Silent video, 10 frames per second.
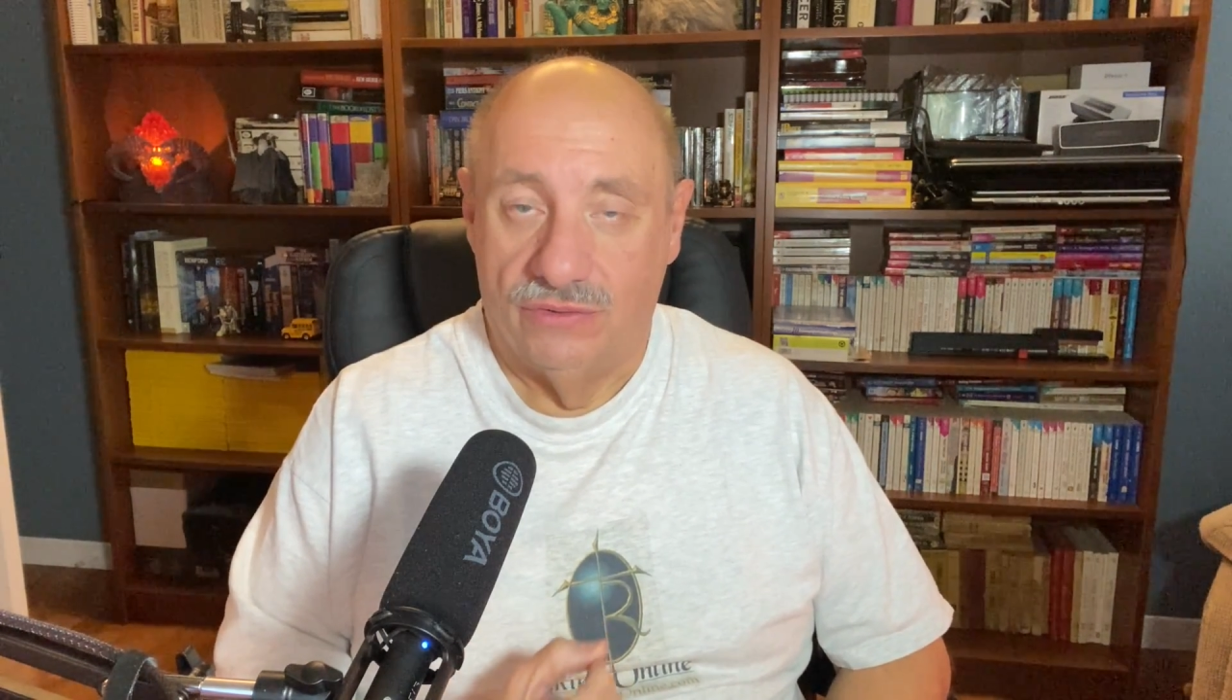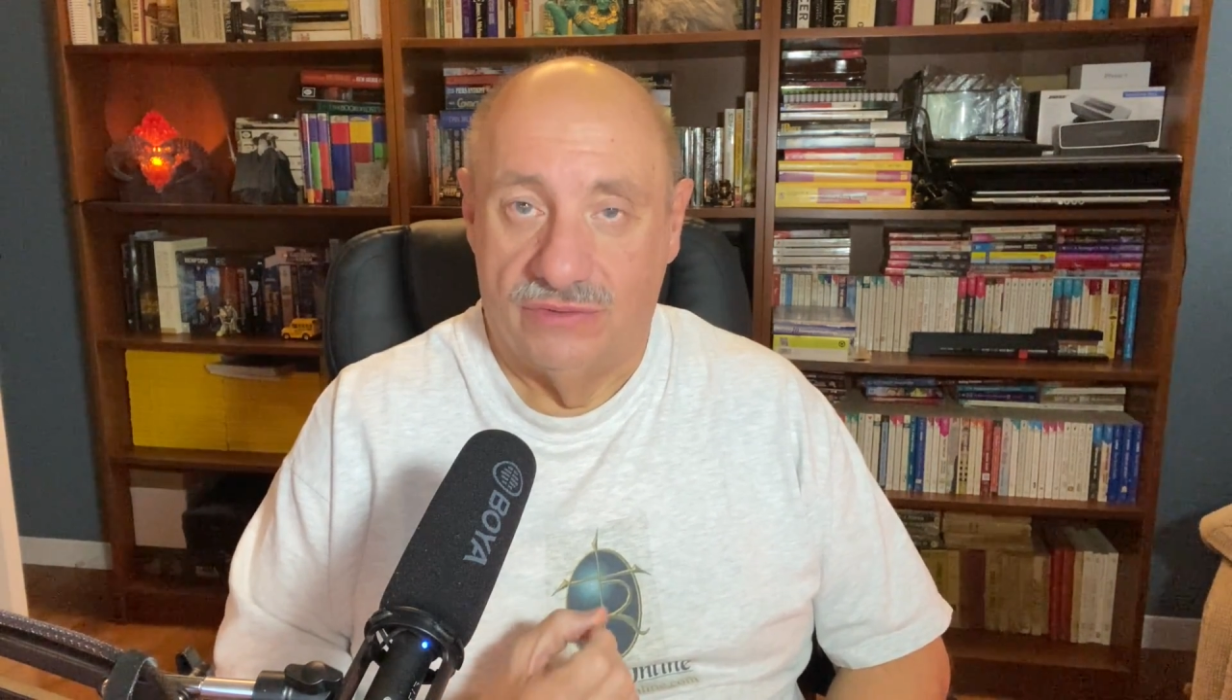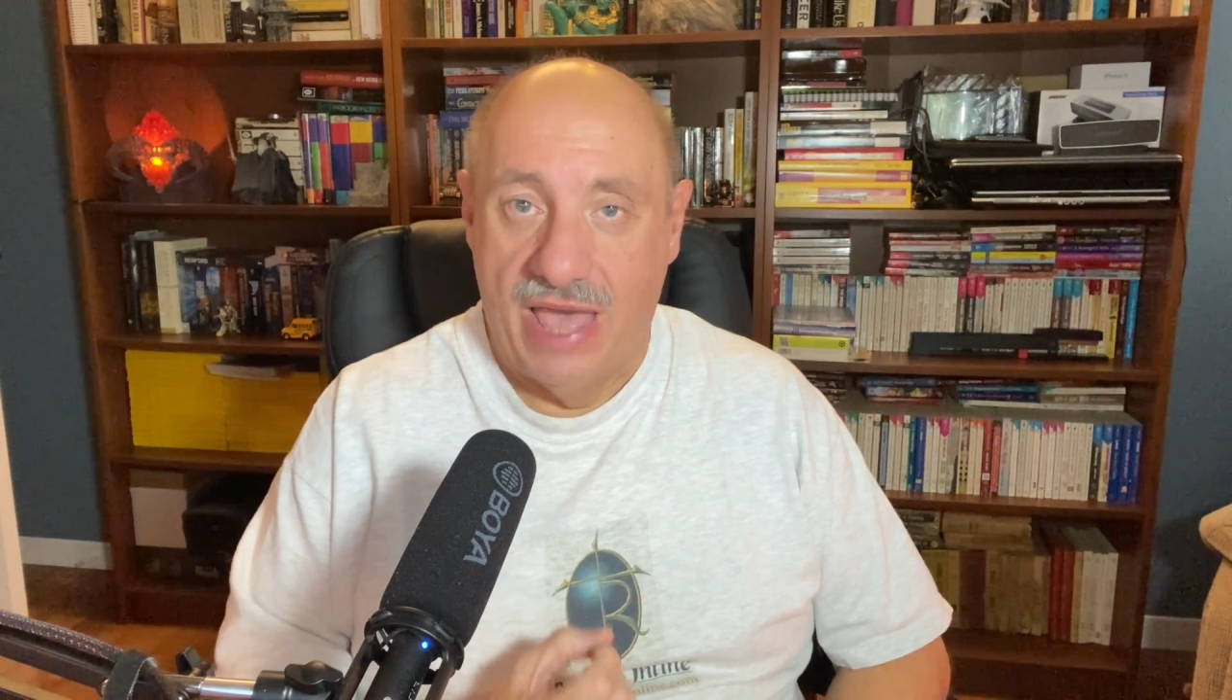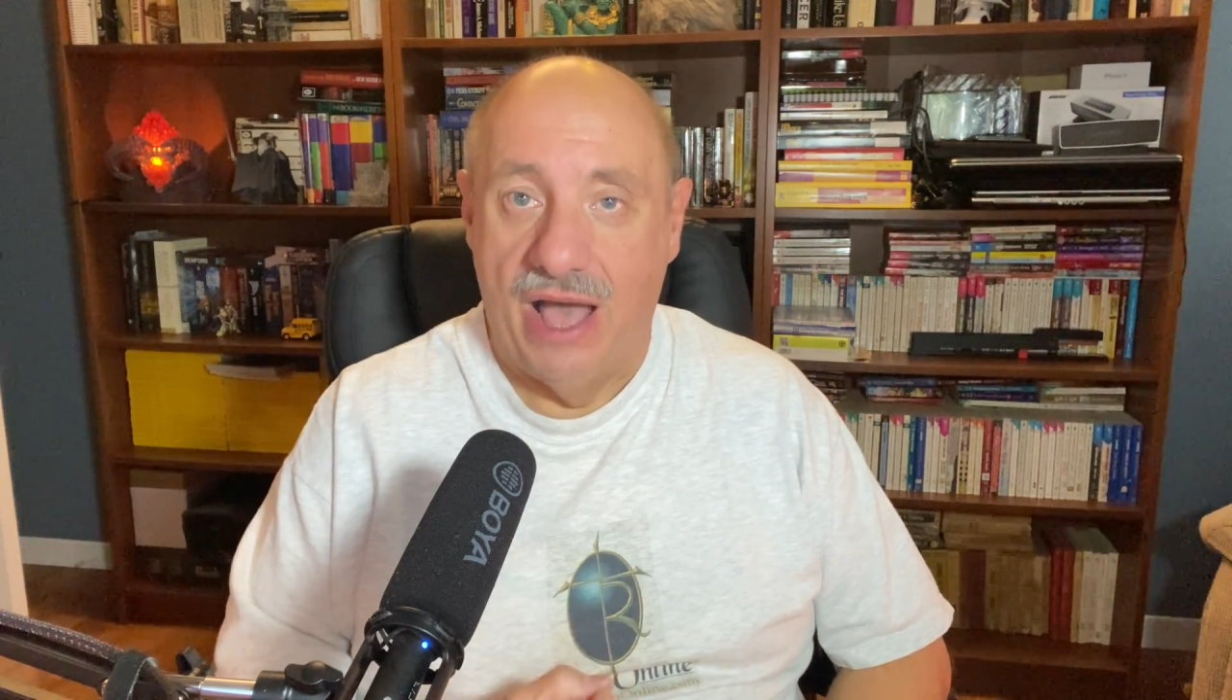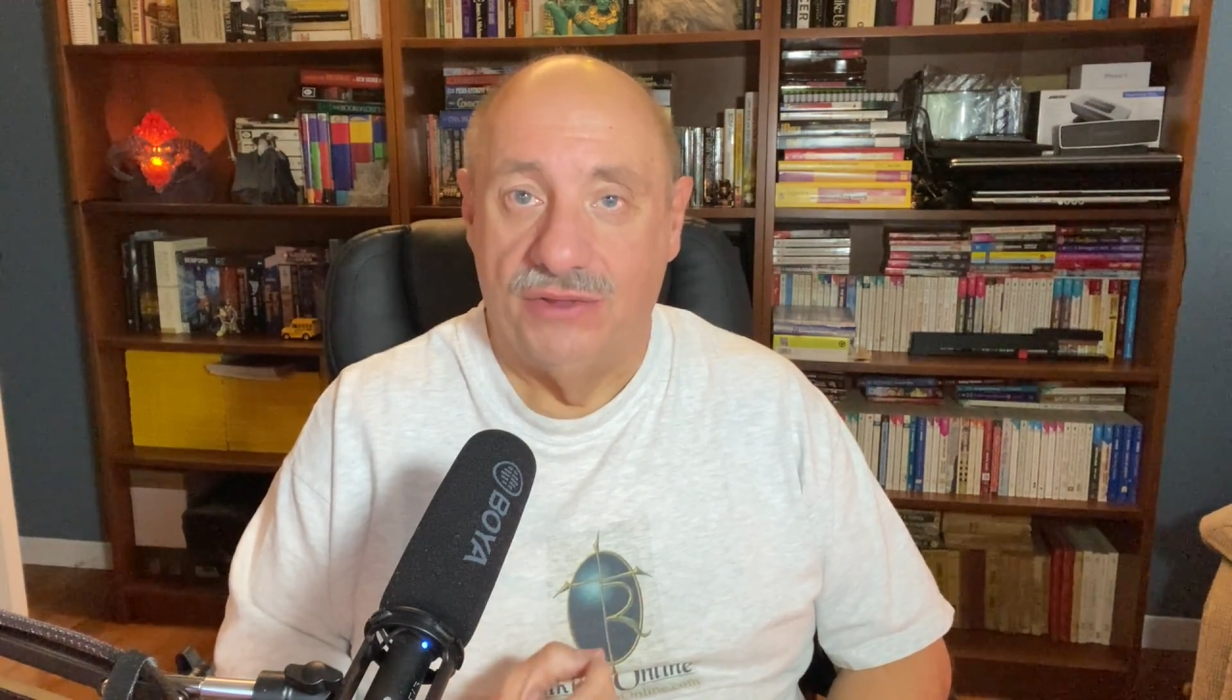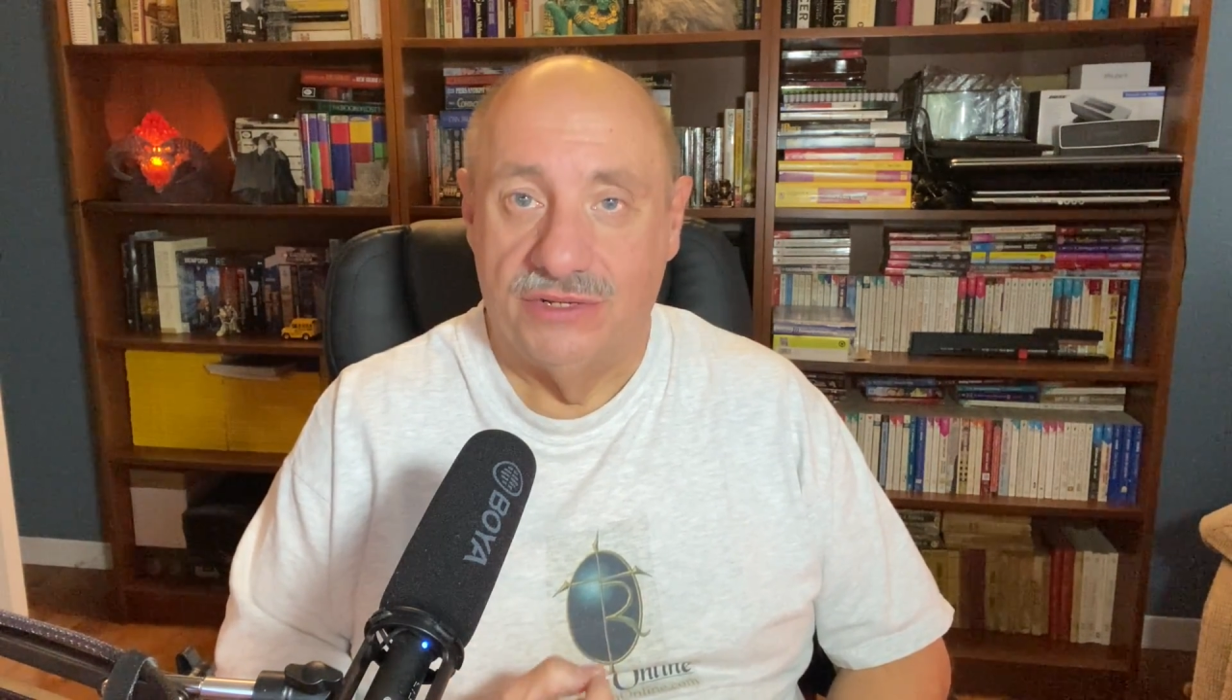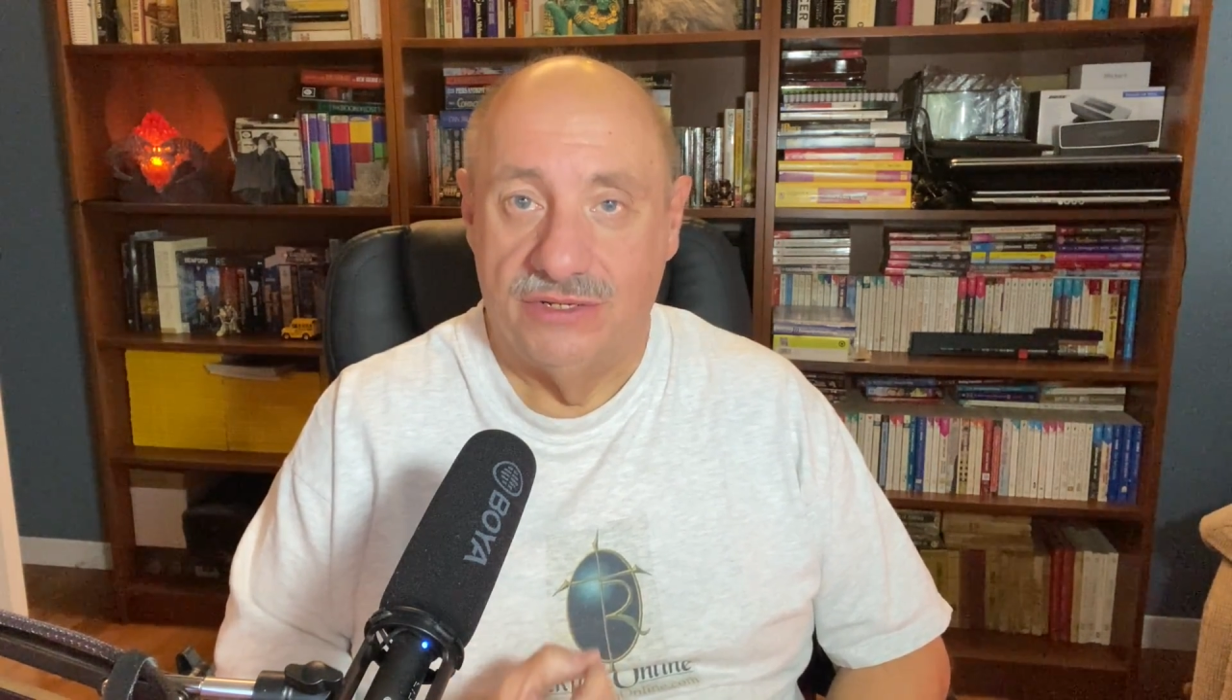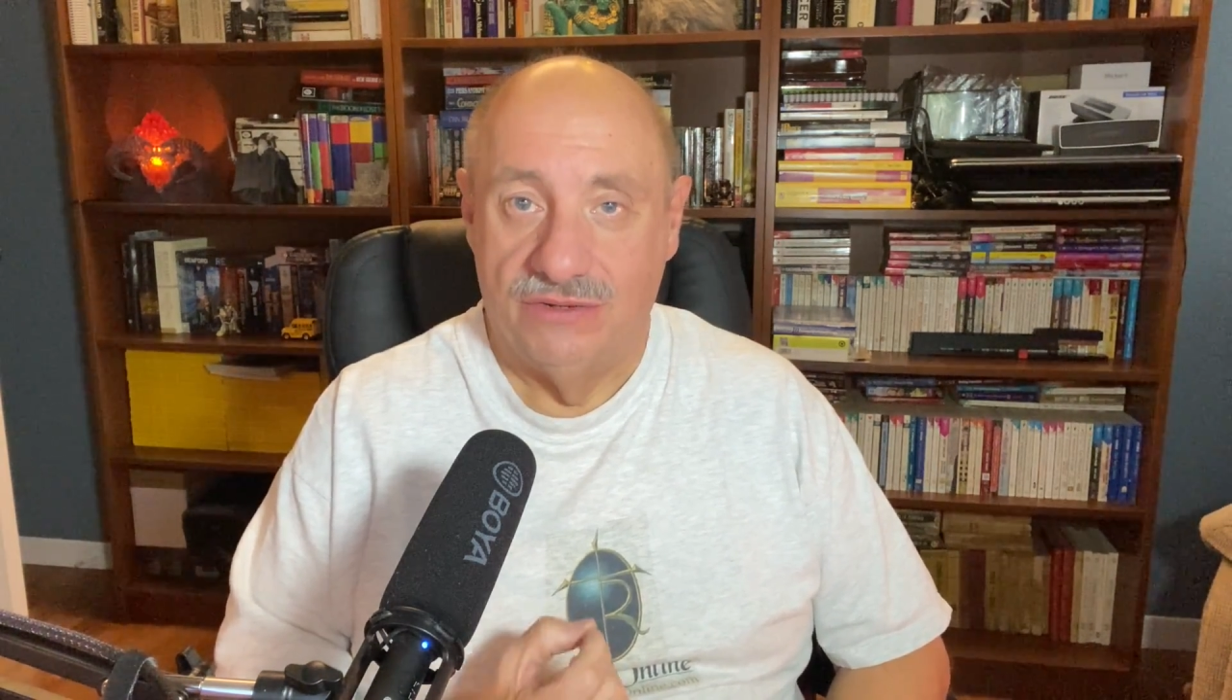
thousands